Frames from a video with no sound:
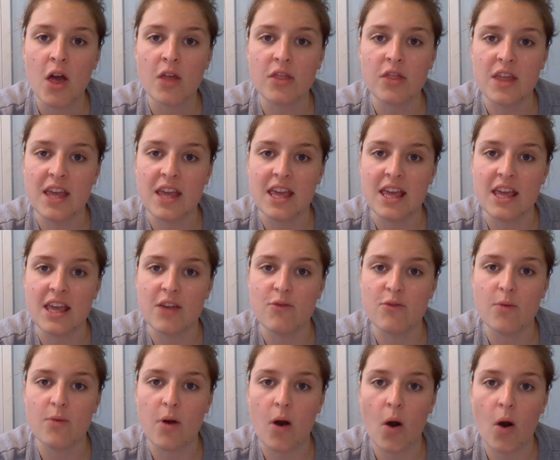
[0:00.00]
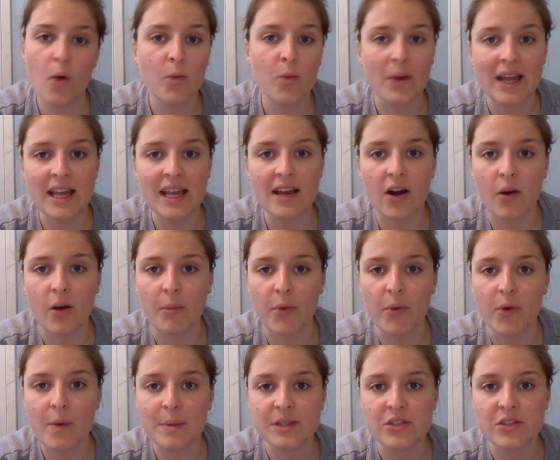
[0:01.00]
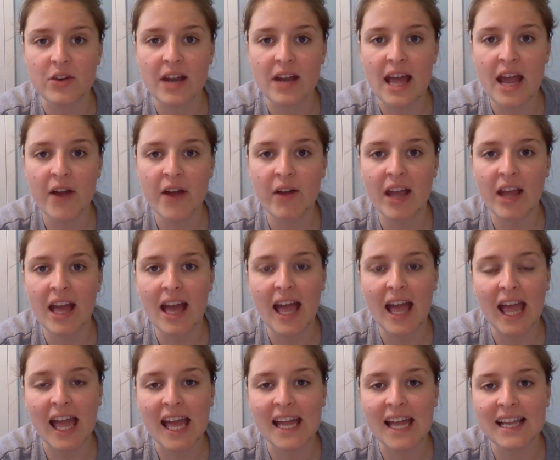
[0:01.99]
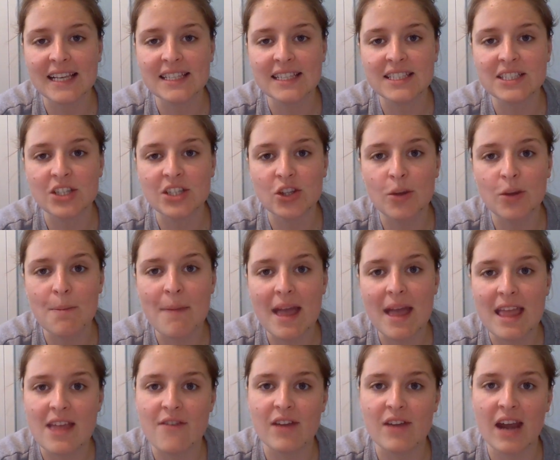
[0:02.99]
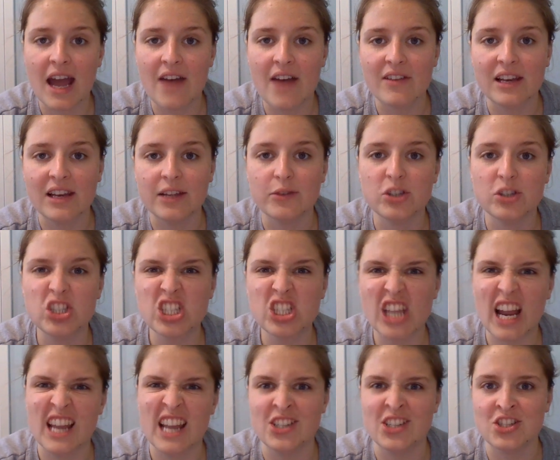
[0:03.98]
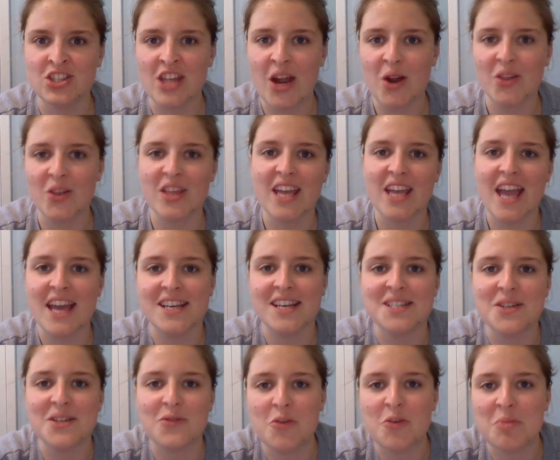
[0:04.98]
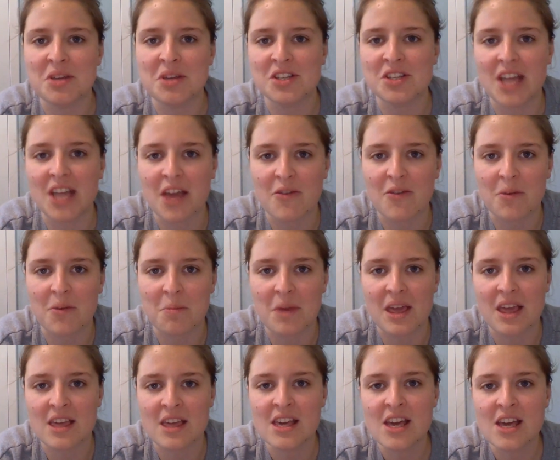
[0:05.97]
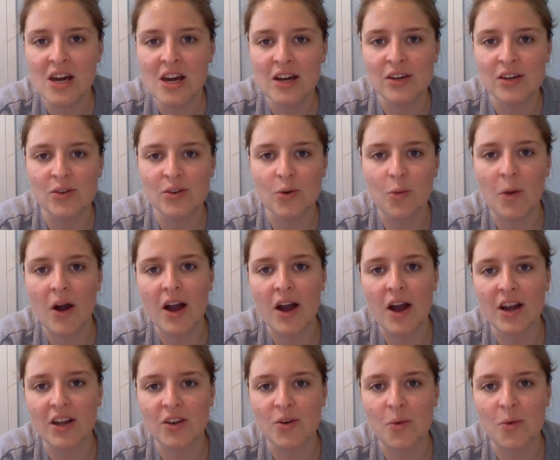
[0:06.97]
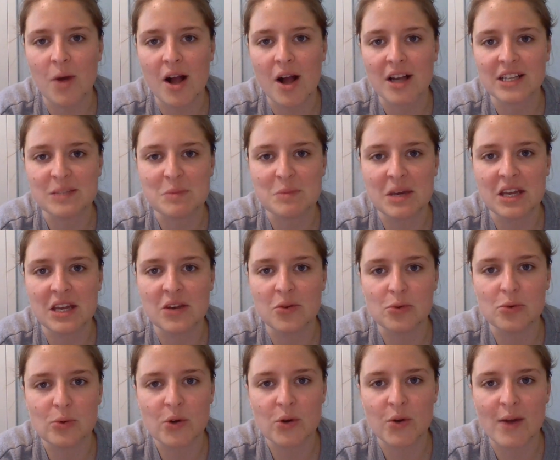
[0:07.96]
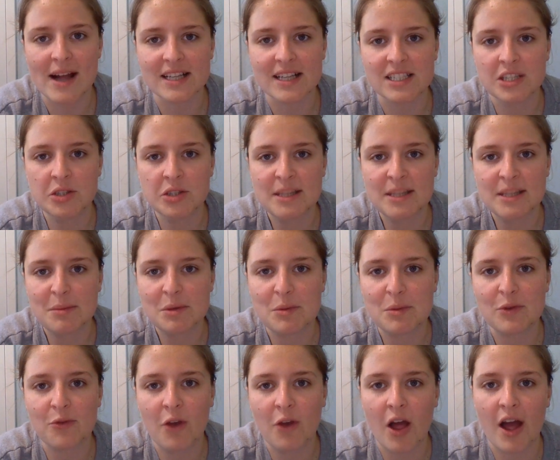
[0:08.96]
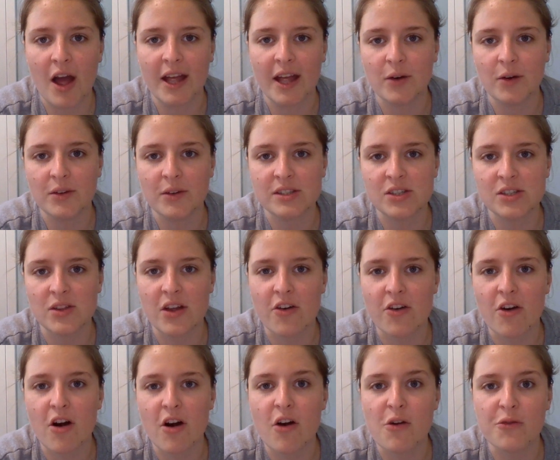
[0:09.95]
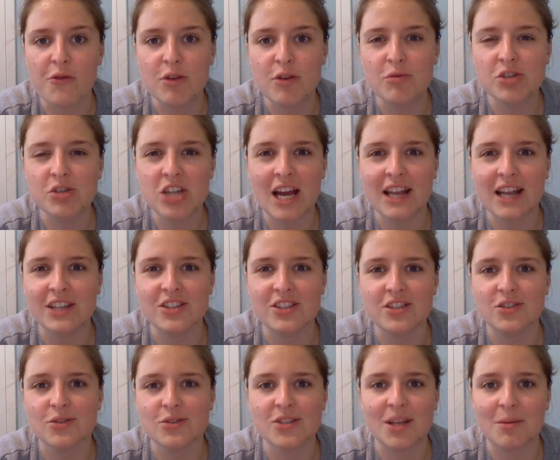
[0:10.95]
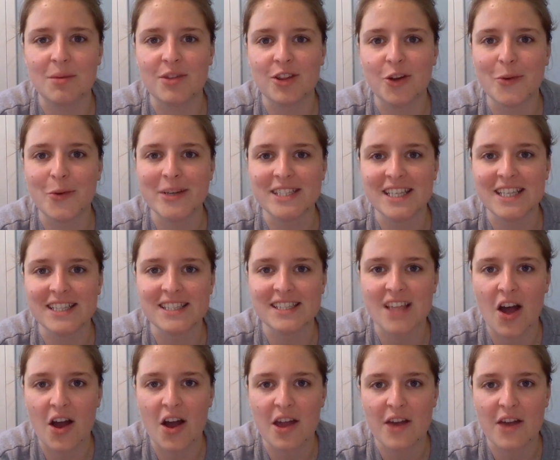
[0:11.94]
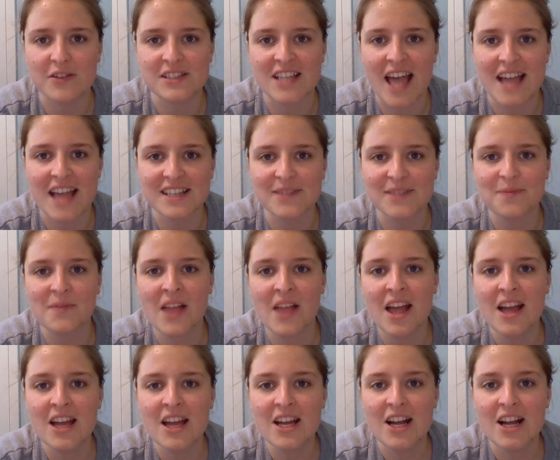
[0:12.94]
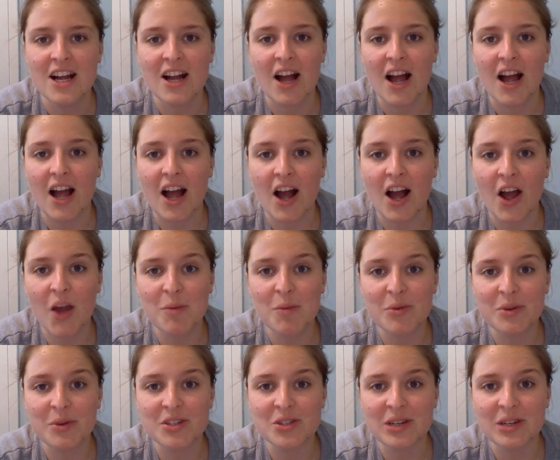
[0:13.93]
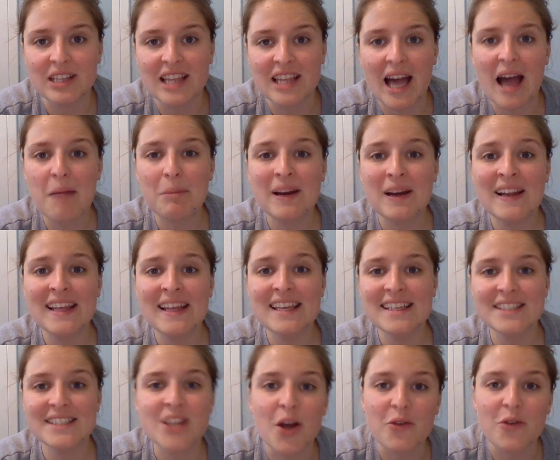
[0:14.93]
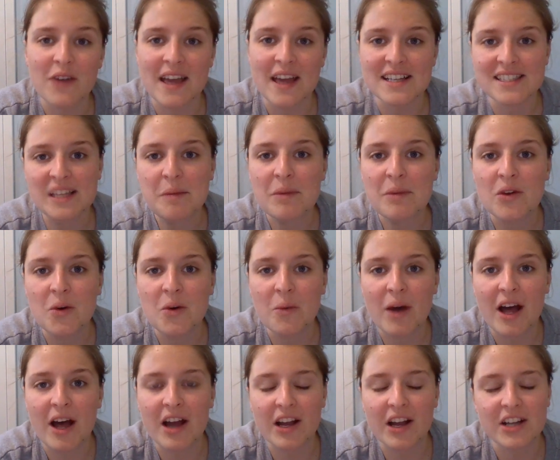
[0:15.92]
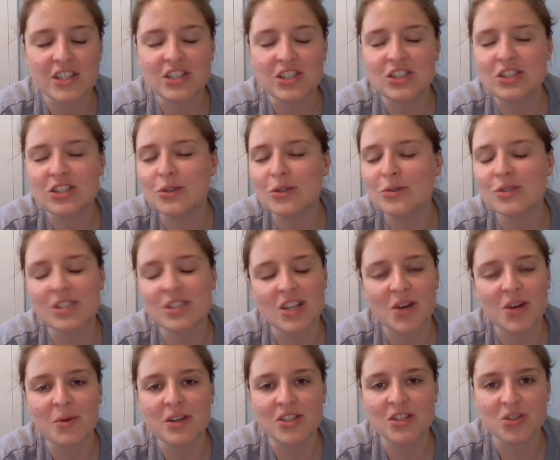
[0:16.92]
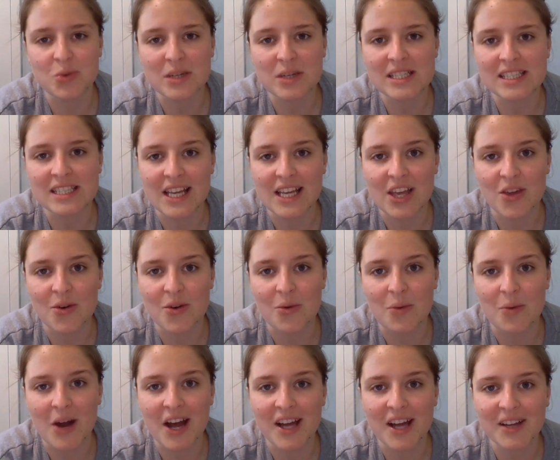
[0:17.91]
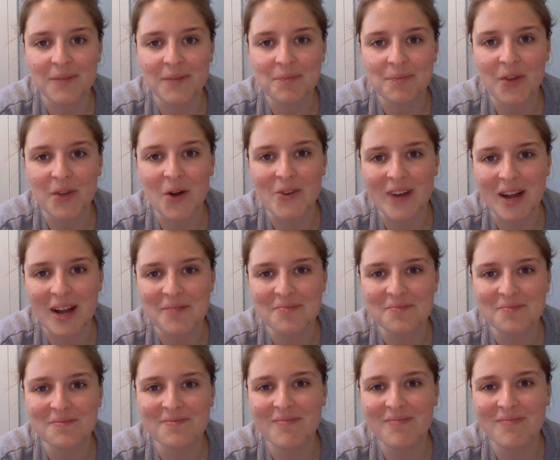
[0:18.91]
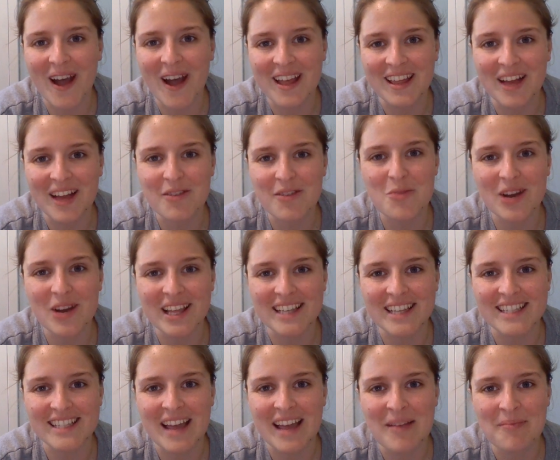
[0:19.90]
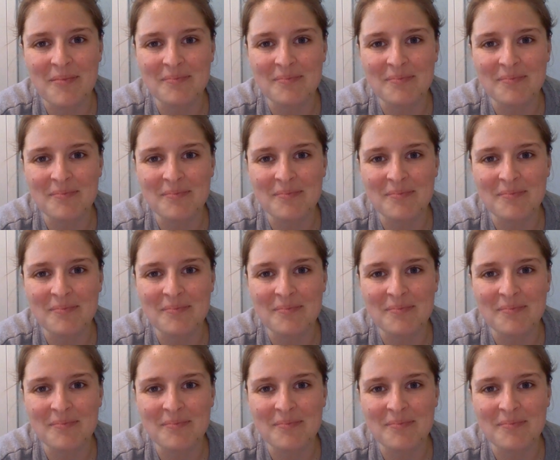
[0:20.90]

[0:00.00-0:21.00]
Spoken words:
the whole week on perimeter and area, and you may even have a little challenge there at the end if you've been giving me your work and your work has been all correct and you seem flying on. So there are a few challenges on some of the quizzes that I have set. I hope you enjoyed that. Please don't forget to send me your work. I do so enjoy seeing your work. All right, bye. Have a brilliant day.